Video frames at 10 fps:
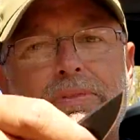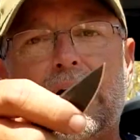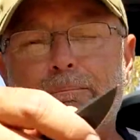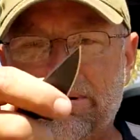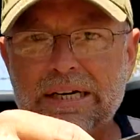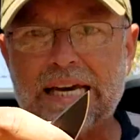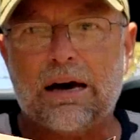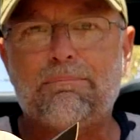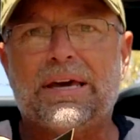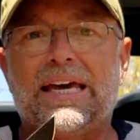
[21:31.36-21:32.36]
a bug
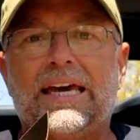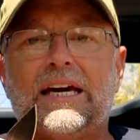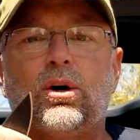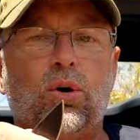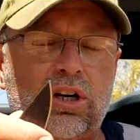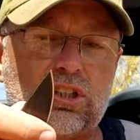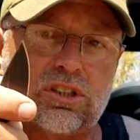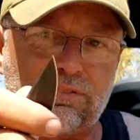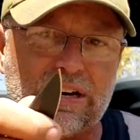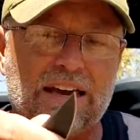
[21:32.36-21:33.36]
out bag or a
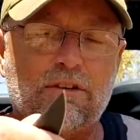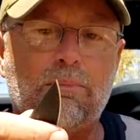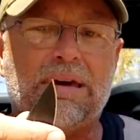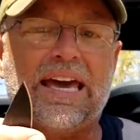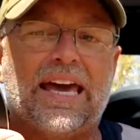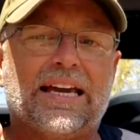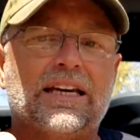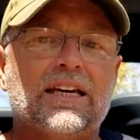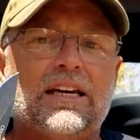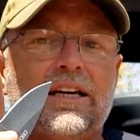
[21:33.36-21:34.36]
survival bag.
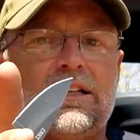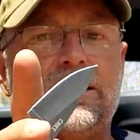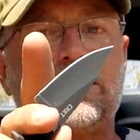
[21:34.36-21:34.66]
Look,